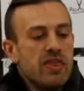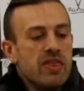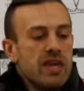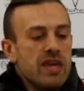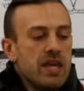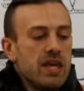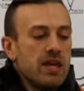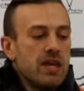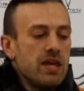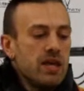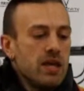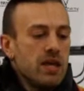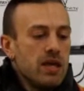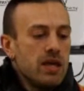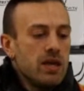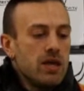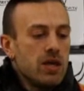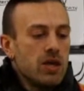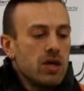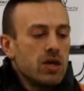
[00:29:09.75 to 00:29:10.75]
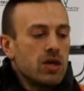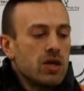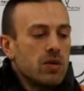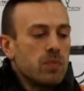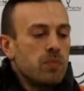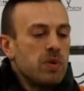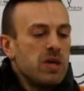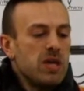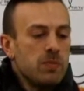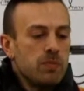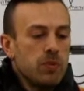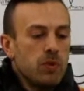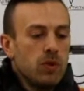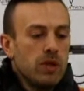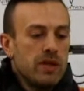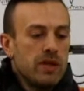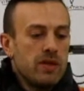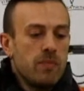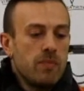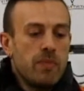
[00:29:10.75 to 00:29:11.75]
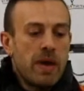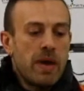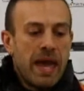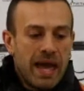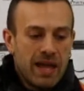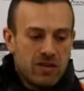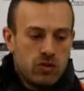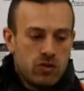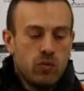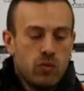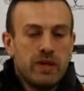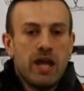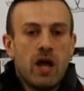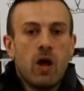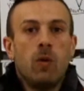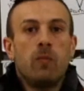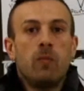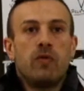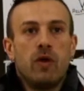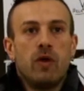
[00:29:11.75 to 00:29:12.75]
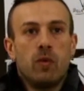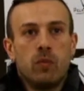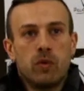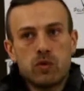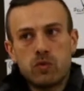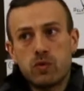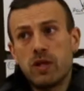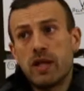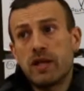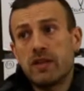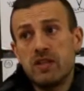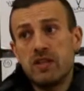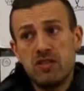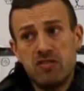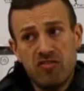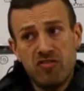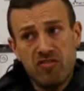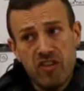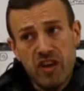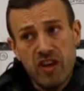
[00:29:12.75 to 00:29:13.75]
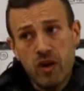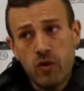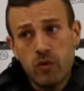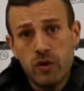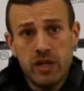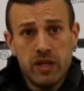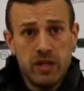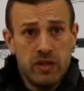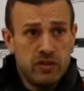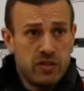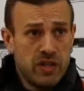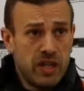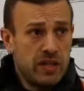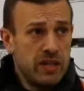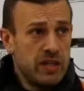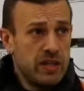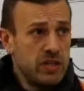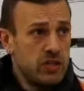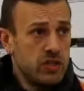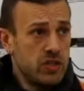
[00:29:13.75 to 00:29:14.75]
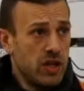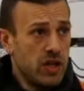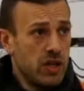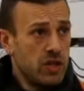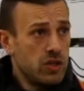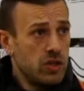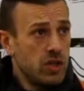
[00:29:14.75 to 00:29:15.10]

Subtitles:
the people in the past who had helped them, which were like these fairies and these